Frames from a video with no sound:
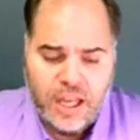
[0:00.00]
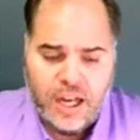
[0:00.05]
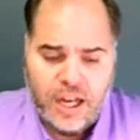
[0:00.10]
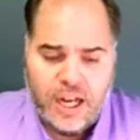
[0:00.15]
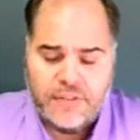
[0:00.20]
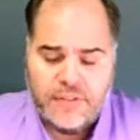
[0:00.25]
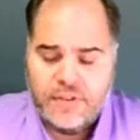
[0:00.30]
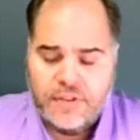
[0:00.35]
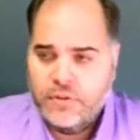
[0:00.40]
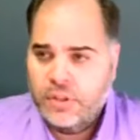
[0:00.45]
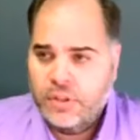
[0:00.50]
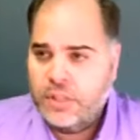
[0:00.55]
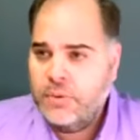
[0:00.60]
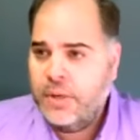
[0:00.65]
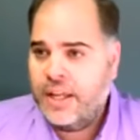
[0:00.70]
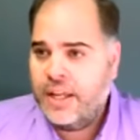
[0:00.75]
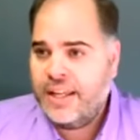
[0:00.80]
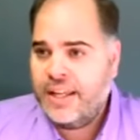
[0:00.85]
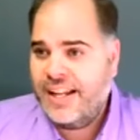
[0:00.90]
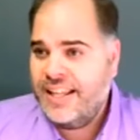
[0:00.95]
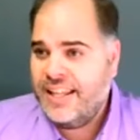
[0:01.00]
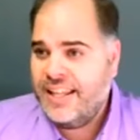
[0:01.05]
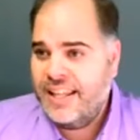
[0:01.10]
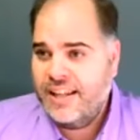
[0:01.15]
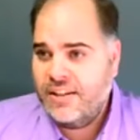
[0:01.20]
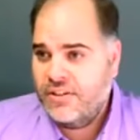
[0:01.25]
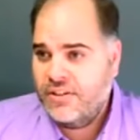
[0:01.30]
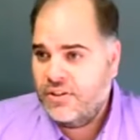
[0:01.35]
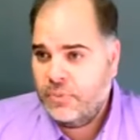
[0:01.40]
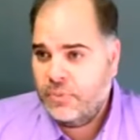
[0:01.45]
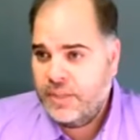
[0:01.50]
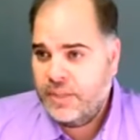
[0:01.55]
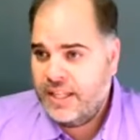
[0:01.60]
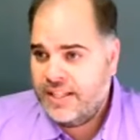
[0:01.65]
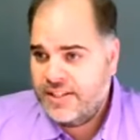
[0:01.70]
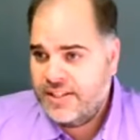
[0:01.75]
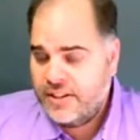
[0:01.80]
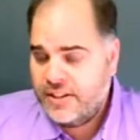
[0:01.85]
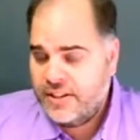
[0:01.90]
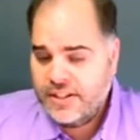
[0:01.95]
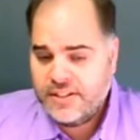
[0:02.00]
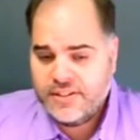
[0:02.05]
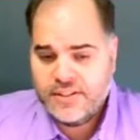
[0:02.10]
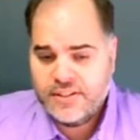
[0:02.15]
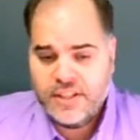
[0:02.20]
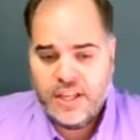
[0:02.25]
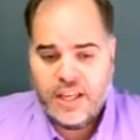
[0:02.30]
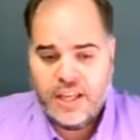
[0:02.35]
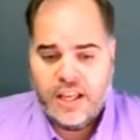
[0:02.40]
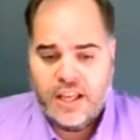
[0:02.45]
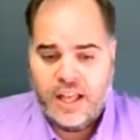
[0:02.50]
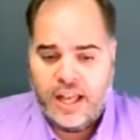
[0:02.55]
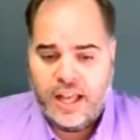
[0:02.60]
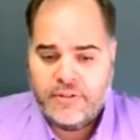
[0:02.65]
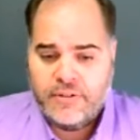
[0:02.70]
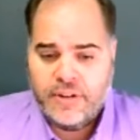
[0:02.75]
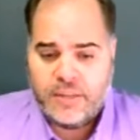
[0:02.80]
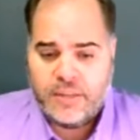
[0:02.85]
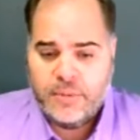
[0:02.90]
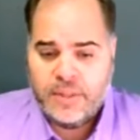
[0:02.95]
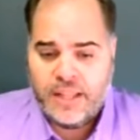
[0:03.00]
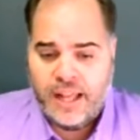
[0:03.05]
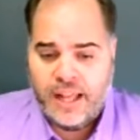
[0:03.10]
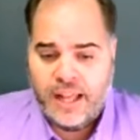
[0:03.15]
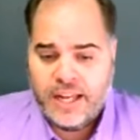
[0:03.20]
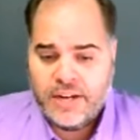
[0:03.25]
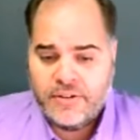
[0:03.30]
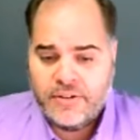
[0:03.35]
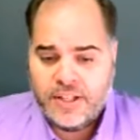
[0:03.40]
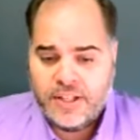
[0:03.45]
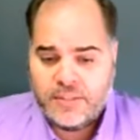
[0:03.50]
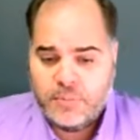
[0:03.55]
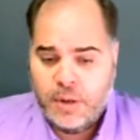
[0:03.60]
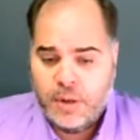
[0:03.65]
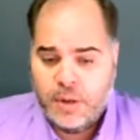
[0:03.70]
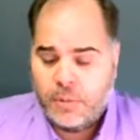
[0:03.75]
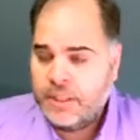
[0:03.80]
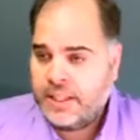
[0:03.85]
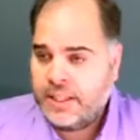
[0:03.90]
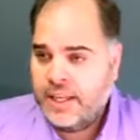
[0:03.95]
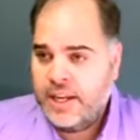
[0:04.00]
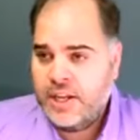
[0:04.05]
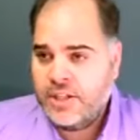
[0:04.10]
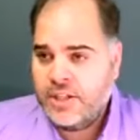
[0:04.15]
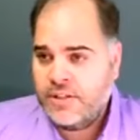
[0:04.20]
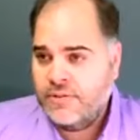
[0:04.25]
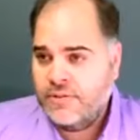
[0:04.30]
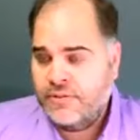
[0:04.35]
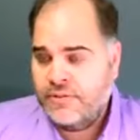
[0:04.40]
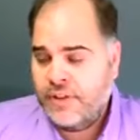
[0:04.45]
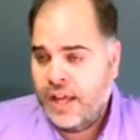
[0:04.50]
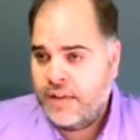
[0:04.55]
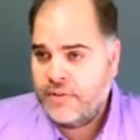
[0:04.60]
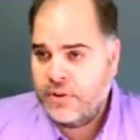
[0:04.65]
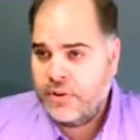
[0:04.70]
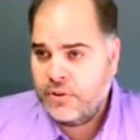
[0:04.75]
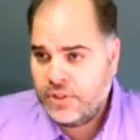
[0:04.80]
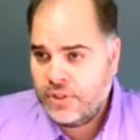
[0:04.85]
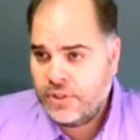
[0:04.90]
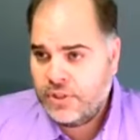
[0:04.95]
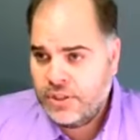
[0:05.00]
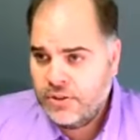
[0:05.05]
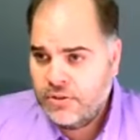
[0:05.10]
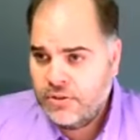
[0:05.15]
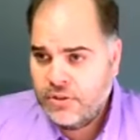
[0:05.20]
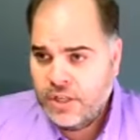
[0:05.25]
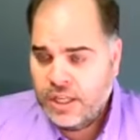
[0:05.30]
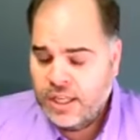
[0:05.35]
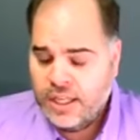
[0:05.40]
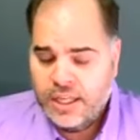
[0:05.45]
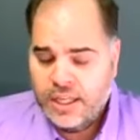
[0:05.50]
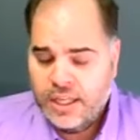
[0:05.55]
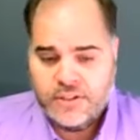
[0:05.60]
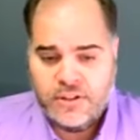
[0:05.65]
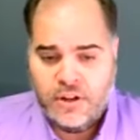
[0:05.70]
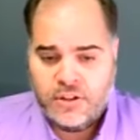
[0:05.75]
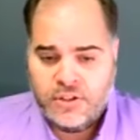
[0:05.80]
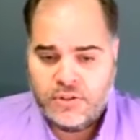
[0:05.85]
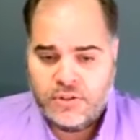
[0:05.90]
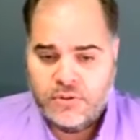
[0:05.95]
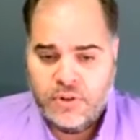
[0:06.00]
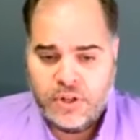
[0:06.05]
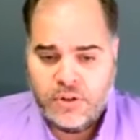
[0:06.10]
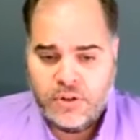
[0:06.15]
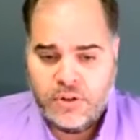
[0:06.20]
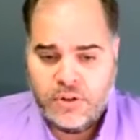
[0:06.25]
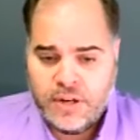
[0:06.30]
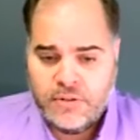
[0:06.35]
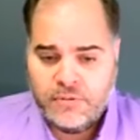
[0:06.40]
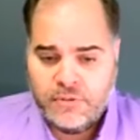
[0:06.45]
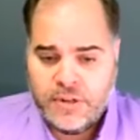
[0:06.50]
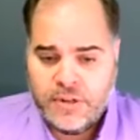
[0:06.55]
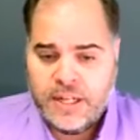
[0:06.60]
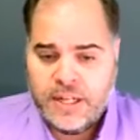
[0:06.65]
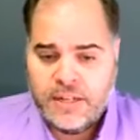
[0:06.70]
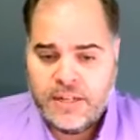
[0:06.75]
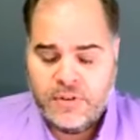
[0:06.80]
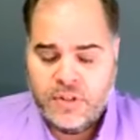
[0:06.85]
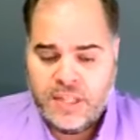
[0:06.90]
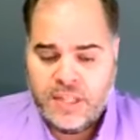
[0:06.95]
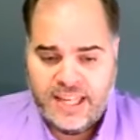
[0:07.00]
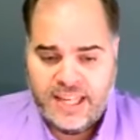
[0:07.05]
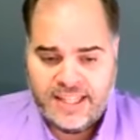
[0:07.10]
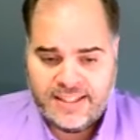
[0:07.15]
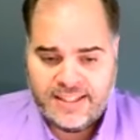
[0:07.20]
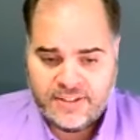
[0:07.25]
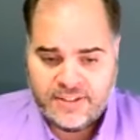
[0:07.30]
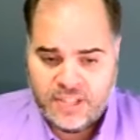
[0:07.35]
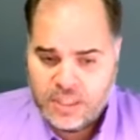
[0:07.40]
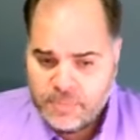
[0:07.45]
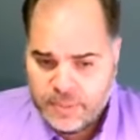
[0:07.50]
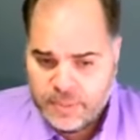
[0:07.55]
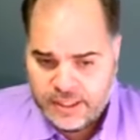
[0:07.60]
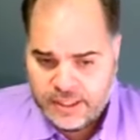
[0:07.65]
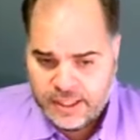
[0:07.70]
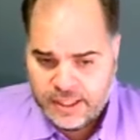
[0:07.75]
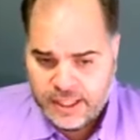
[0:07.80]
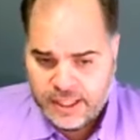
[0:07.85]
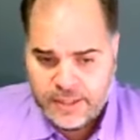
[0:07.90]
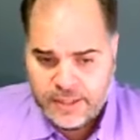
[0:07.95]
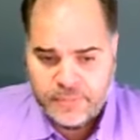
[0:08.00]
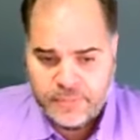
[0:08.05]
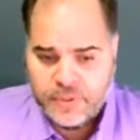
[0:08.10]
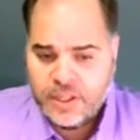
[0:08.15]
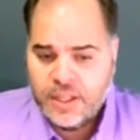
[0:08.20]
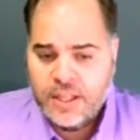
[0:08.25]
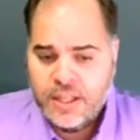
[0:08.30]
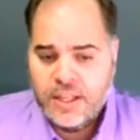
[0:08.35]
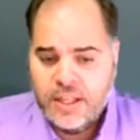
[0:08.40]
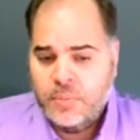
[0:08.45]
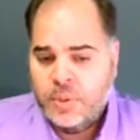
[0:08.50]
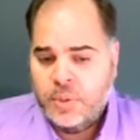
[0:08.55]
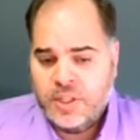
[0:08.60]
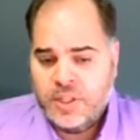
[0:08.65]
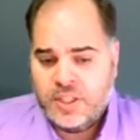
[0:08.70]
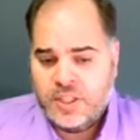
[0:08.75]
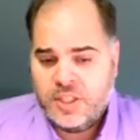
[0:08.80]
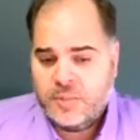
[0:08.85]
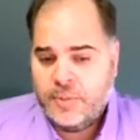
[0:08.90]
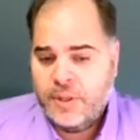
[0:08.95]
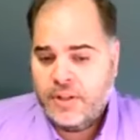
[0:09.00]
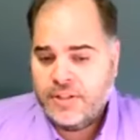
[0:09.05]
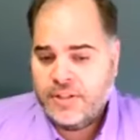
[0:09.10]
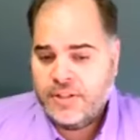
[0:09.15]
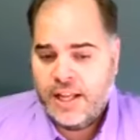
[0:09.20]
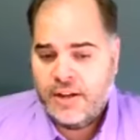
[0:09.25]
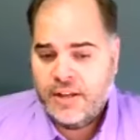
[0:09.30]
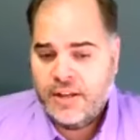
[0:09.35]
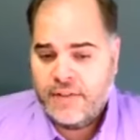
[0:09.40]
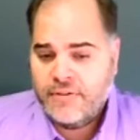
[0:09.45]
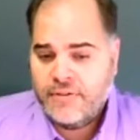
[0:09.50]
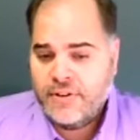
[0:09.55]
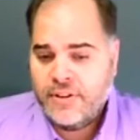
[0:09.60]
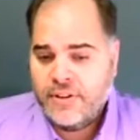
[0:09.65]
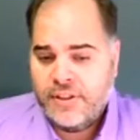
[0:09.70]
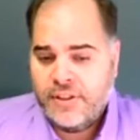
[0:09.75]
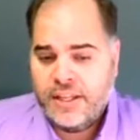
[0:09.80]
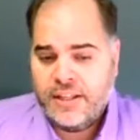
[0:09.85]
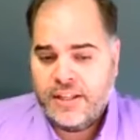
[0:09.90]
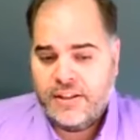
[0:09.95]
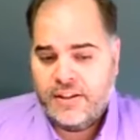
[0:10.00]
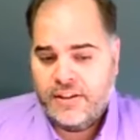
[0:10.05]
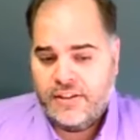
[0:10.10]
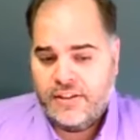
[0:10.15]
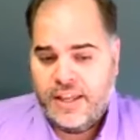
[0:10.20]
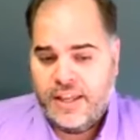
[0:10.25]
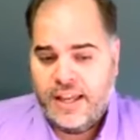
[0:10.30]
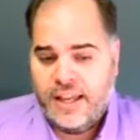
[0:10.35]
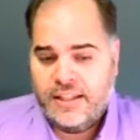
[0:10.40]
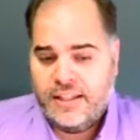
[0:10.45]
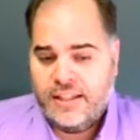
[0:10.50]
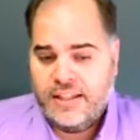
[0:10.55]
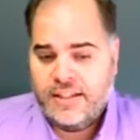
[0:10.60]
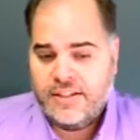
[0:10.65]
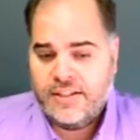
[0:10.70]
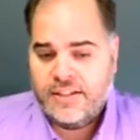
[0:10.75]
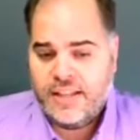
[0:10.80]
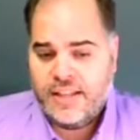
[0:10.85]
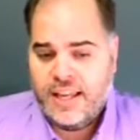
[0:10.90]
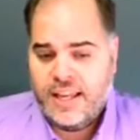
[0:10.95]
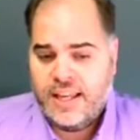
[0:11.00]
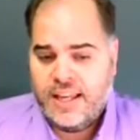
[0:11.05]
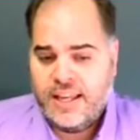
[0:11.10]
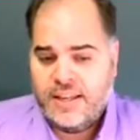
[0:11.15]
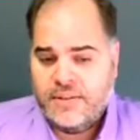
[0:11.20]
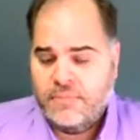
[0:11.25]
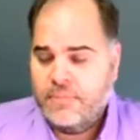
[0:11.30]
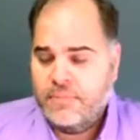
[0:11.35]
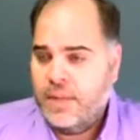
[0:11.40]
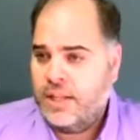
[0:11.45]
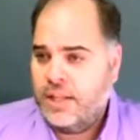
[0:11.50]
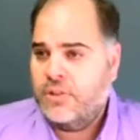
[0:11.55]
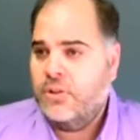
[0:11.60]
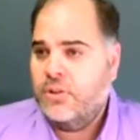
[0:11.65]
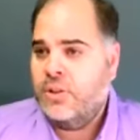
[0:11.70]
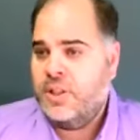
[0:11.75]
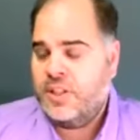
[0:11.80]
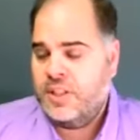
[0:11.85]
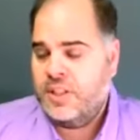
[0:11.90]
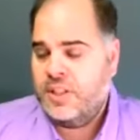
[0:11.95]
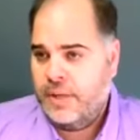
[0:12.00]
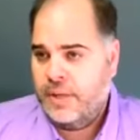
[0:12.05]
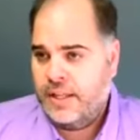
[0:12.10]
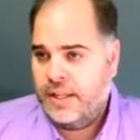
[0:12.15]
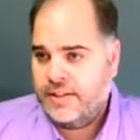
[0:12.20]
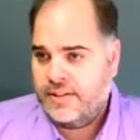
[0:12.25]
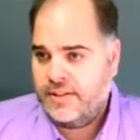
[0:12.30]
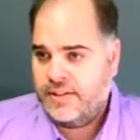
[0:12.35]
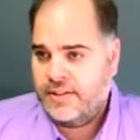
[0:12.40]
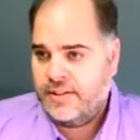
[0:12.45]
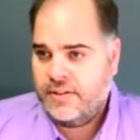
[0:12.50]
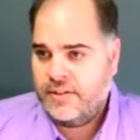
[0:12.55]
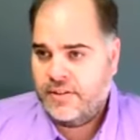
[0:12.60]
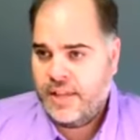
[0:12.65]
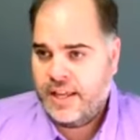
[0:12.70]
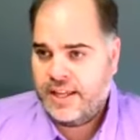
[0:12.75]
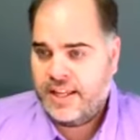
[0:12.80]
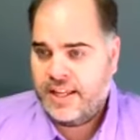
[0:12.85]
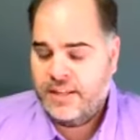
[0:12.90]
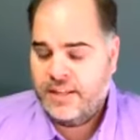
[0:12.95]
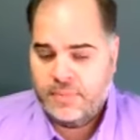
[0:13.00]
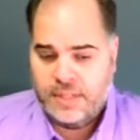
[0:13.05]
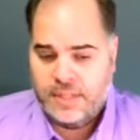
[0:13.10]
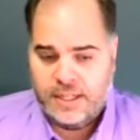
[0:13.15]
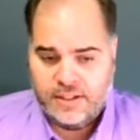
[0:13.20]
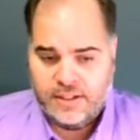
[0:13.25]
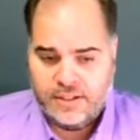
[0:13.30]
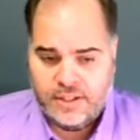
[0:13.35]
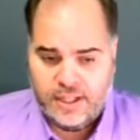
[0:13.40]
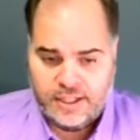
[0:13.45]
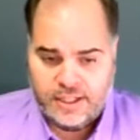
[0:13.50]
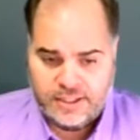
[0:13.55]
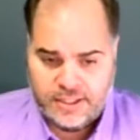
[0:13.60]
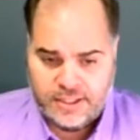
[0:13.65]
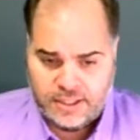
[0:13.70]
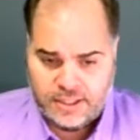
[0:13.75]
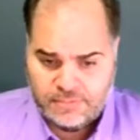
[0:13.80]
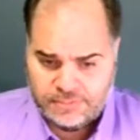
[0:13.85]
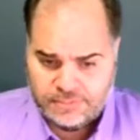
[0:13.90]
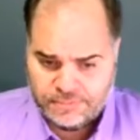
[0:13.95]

If you really want to kind of get into the weeds on this, I recommend IRS Publication 502. It's also a great read if you can't sleep at night, but it spells out everything that is a medical expense that can be deducted.